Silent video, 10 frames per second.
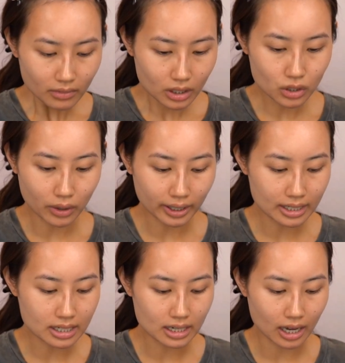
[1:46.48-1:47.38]
So I
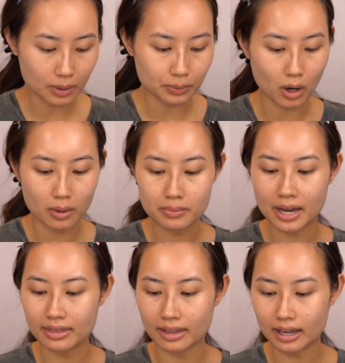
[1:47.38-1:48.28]
guess to help
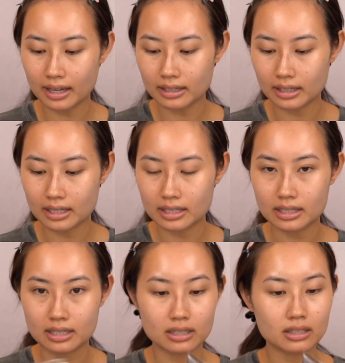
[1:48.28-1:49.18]
combat that
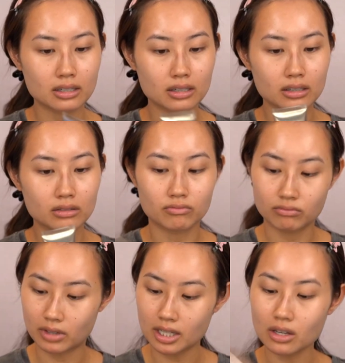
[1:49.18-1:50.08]
is
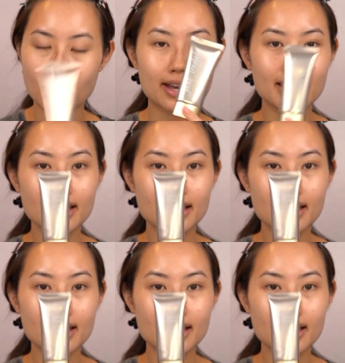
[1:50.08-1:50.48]
this guy.